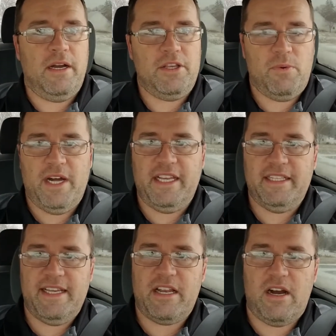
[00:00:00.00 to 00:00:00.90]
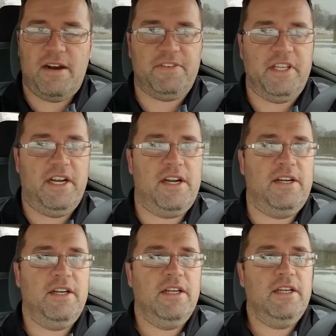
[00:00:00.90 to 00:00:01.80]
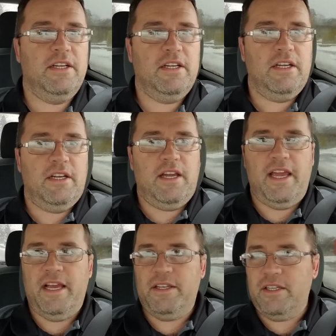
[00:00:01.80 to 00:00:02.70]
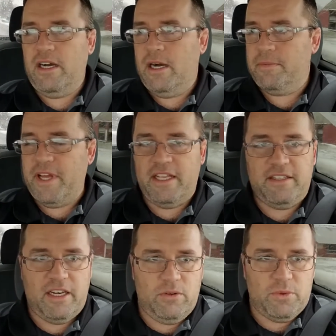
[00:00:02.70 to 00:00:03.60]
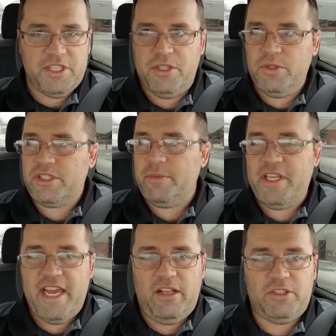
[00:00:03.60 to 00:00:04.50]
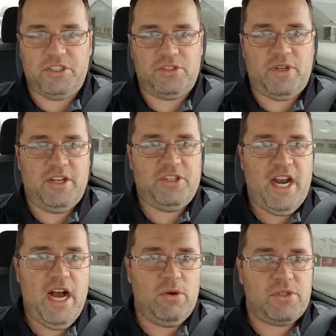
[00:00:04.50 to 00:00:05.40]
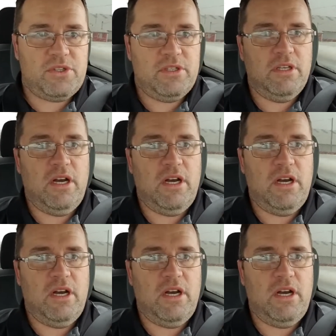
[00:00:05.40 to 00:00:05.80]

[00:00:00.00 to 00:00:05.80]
You want to get that off of there, and that'll reduce some of the allergens around your house.